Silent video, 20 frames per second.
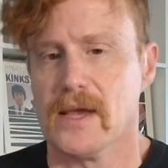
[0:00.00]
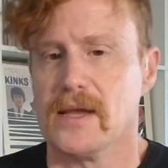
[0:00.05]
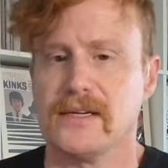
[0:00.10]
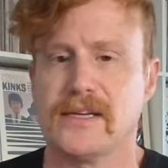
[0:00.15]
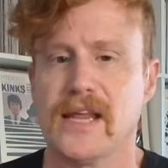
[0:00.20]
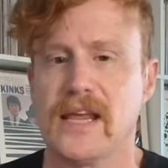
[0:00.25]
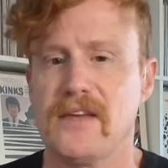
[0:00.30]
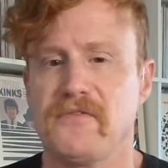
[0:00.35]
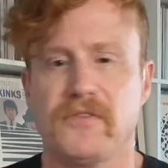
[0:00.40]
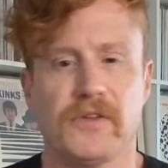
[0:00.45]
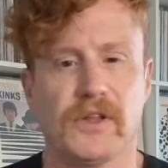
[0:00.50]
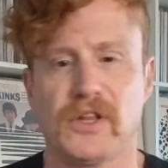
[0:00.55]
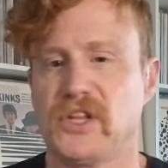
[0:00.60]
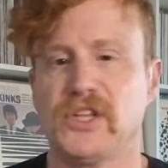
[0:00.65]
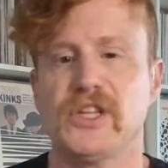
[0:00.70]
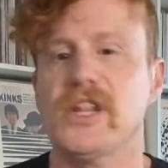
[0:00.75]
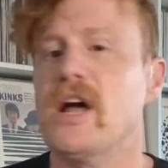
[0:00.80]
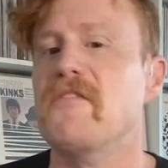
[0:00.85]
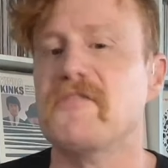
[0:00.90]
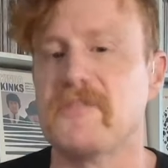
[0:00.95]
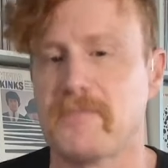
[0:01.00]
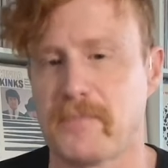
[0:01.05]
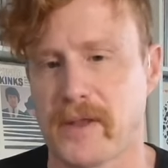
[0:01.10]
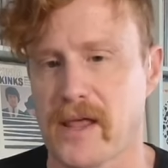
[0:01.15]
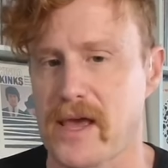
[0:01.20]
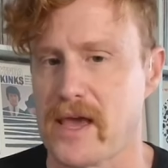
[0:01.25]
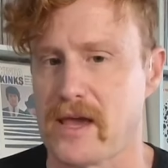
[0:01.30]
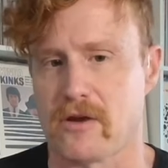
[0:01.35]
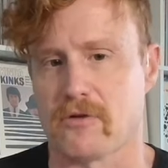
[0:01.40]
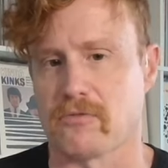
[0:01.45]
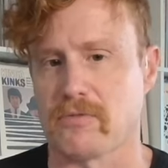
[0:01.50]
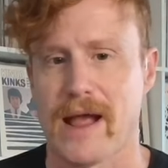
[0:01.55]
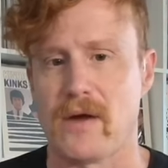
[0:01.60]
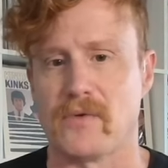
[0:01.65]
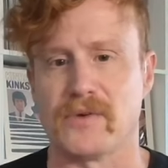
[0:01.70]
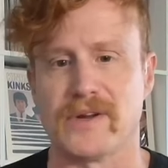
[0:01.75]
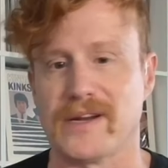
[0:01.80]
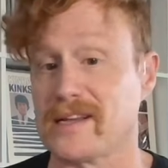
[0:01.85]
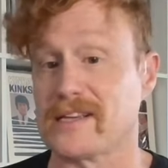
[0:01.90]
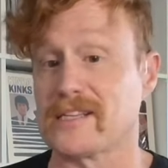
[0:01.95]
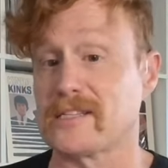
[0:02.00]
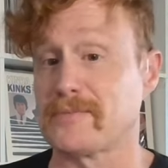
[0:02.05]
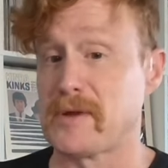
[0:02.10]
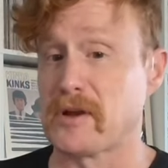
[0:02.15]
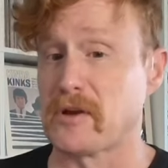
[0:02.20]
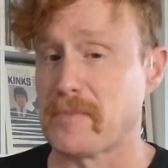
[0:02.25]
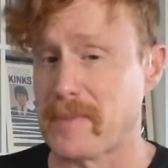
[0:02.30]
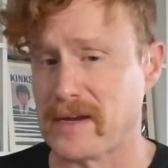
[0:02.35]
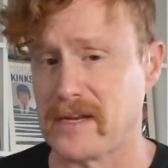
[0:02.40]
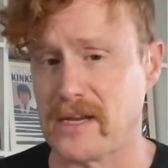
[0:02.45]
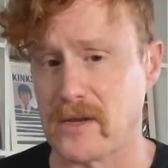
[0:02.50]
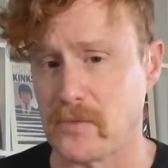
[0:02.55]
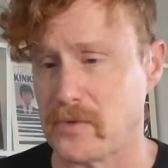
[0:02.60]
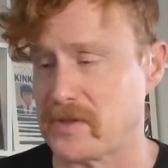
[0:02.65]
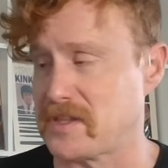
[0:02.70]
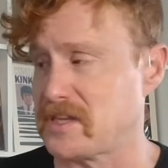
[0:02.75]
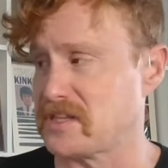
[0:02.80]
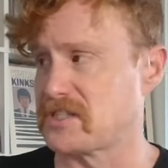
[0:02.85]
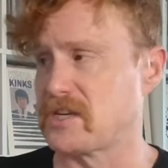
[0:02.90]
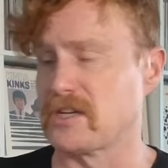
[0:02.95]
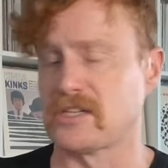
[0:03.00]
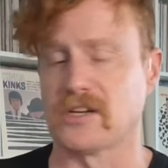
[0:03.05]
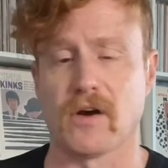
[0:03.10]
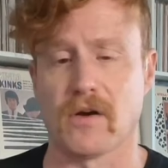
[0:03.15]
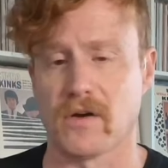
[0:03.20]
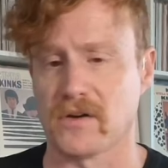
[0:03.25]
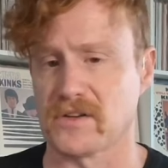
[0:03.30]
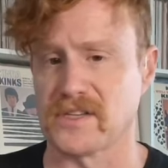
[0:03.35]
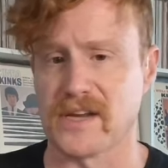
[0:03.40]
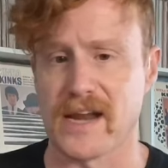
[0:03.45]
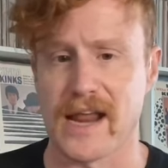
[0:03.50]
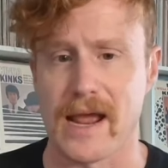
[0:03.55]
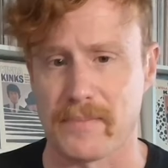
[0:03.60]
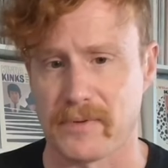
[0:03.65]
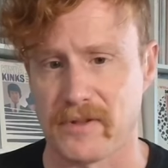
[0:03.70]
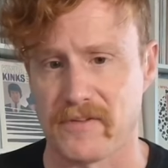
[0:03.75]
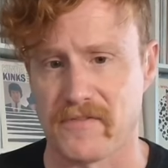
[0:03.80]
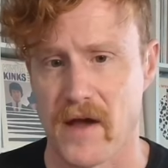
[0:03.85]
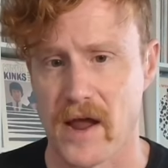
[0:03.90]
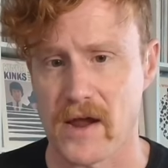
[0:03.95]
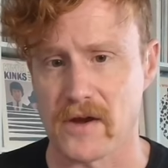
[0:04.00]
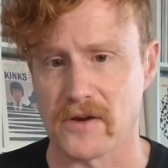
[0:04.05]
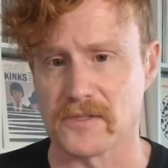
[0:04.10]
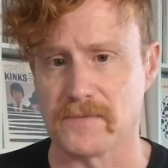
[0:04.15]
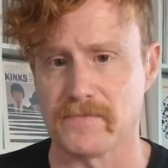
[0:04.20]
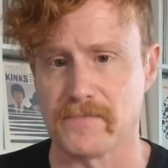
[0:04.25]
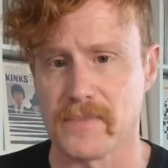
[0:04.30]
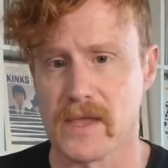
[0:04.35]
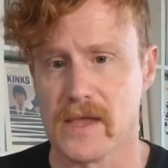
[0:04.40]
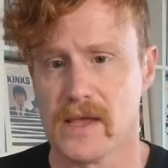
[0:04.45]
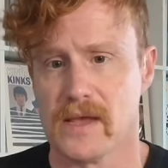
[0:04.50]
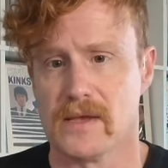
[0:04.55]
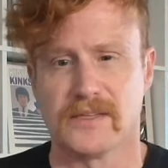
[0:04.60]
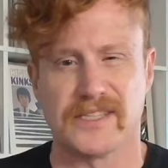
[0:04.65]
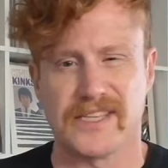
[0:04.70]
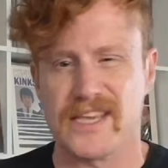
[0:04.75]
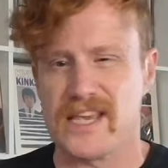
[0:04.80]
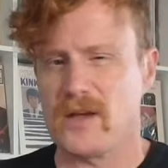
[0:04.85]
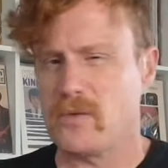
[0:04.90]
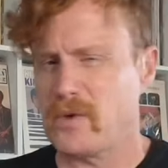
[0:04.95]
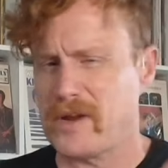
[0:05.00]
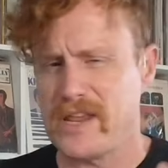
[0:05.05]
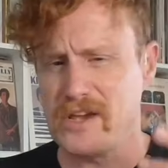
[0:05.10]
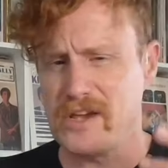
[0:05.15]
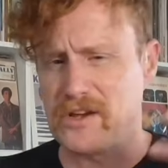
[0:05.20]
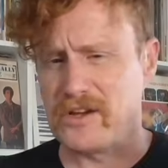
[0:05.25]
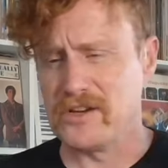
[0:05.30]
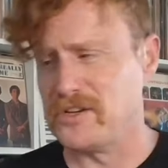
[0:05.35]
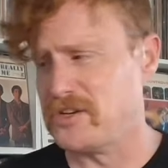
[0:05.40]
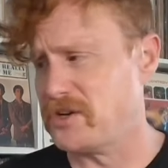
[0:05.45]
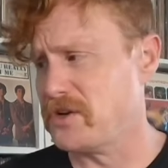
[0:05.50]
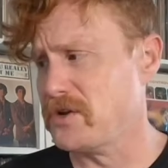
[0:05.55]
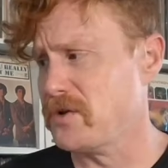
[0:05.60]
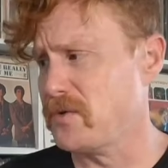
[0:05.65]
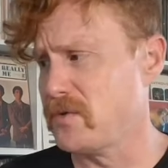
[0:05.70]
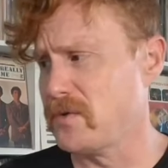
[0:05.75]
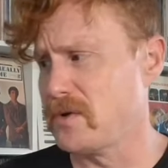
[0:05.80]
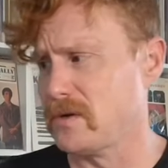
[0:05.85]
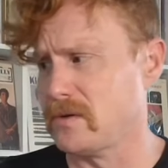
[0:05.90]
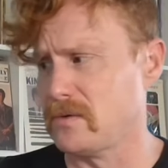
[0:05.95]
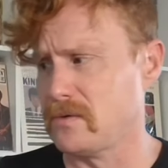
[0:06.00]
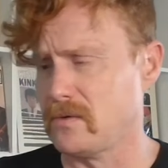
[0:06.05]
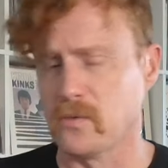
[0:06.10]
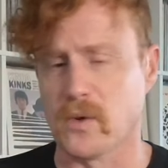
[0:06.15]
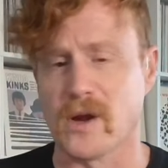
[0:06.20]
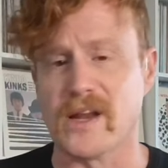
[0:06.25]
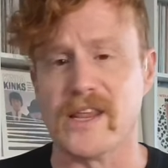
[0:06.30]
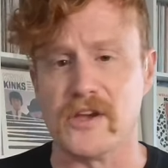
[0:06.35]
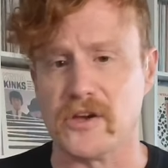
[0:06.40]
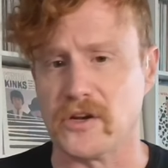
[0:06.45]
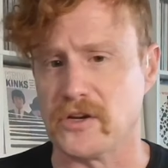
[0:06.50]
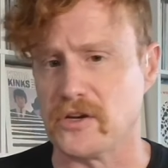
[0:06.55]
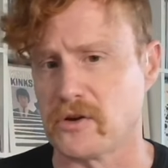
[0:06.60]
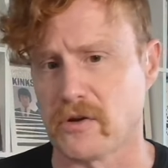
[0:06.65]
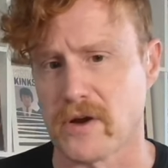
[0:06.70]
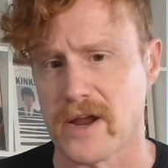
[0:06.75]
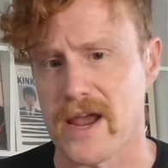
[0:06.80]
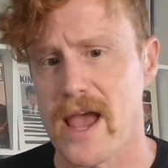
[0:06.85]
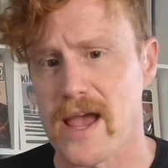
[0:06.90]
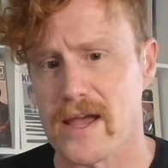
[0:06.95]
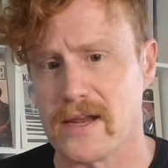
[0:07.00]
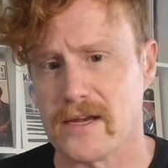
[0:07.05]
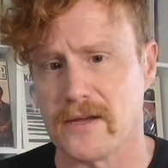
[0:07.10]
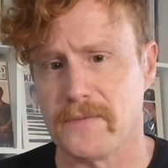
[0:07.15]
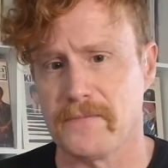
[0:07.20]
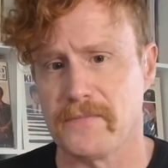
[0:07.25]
Dave loved playing around and experimenting with his guitars and amplifiers, seeing what he could do and what he could create.